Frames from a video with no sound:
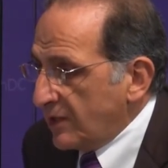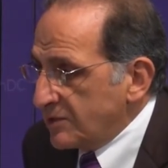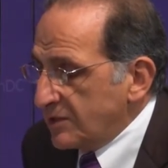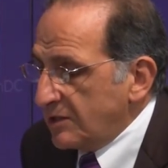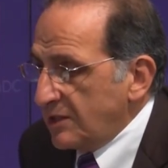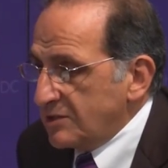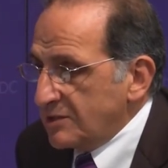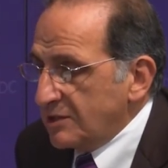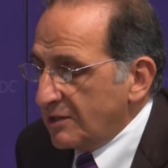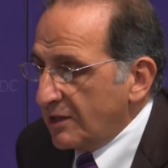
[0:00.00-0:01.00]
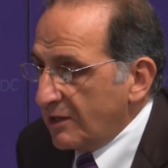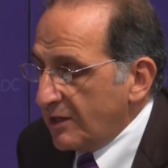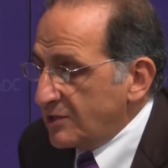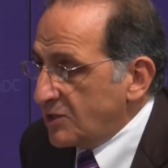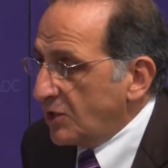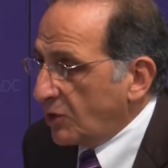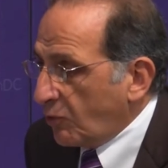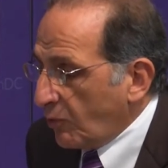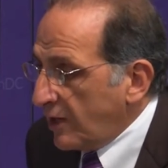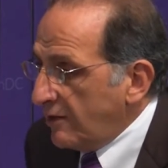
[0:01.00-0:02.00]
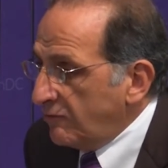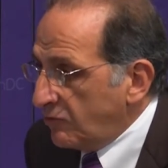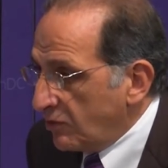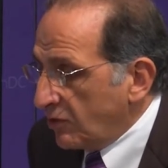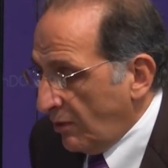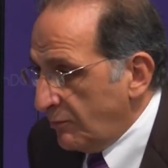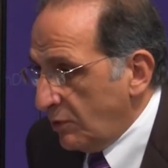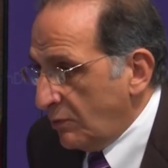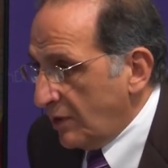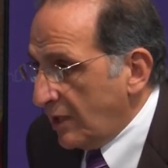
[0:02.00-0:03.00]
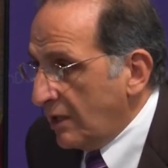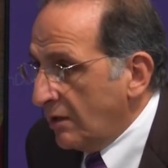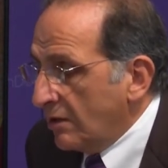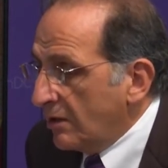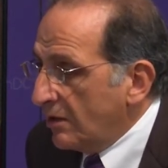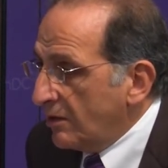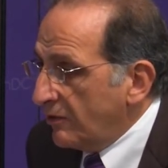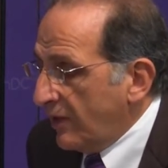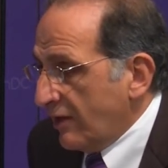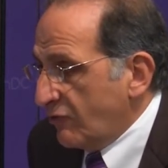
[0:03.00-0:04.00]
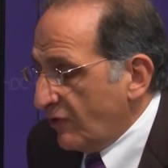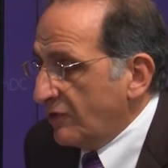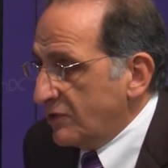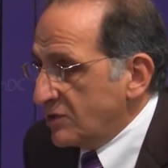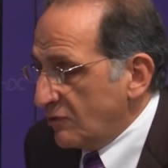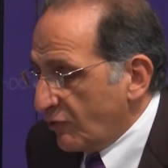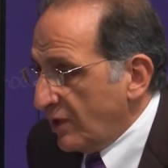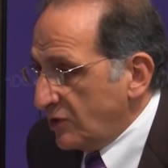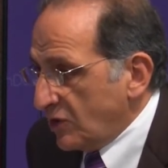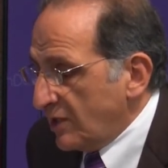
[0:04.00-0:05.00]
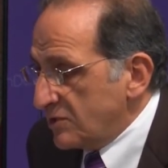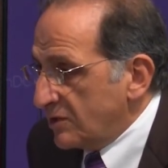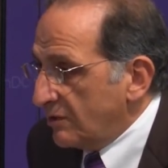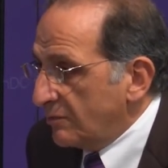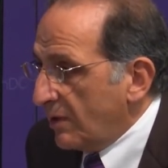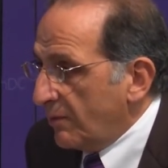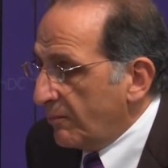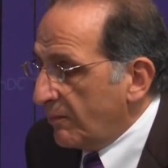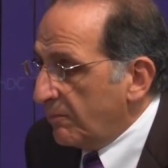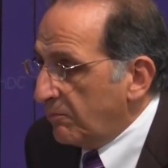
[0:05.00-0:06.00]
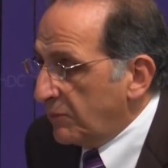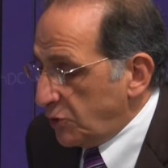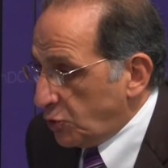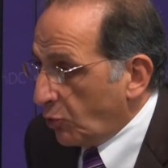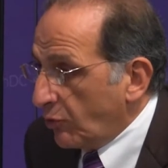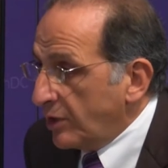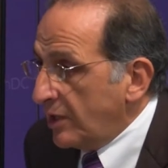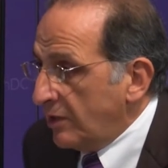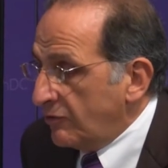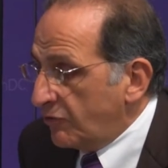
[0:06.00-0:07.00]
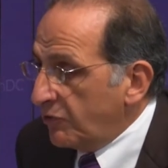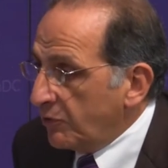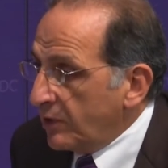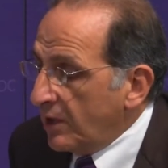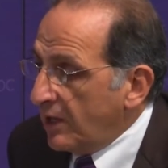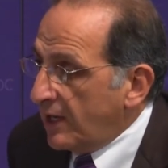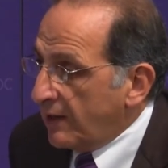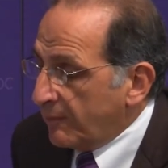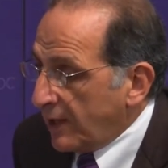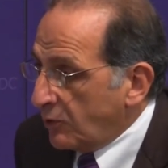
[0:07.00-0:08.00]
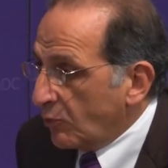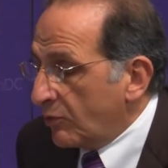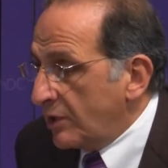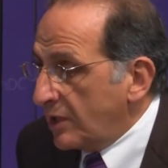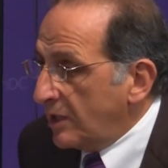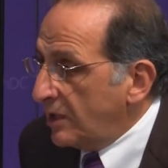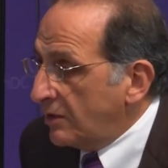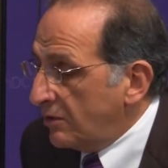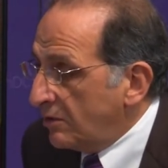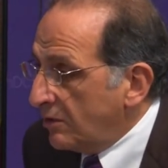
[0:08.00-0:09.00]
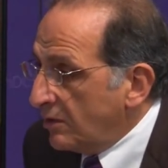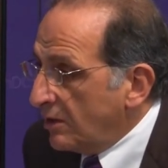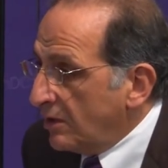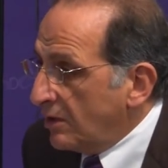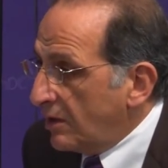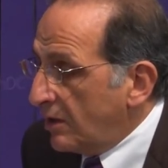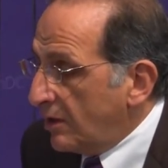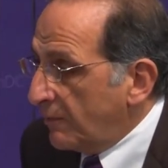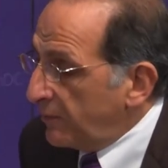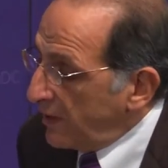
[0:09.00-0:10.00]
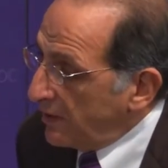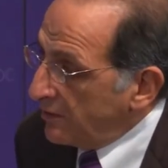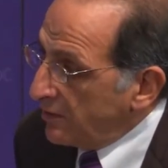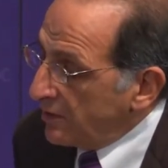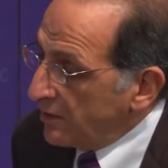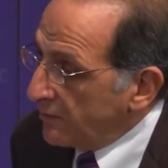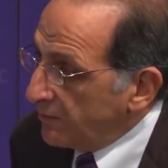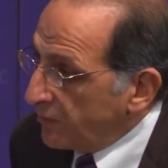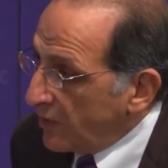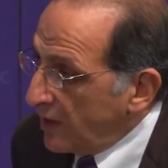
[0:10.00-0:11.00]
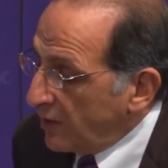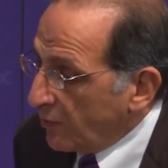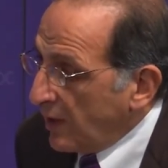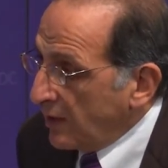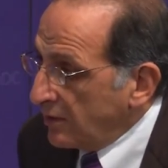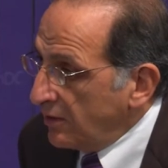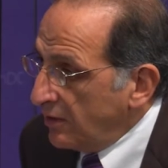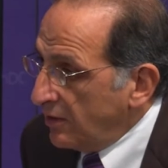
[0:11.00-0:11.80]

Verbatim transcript: It's a, it's a, uh, it's an aggrieved community that has felt disenfranchised, a, a majority in Syria and a minority in, um, in, um, in Iraq.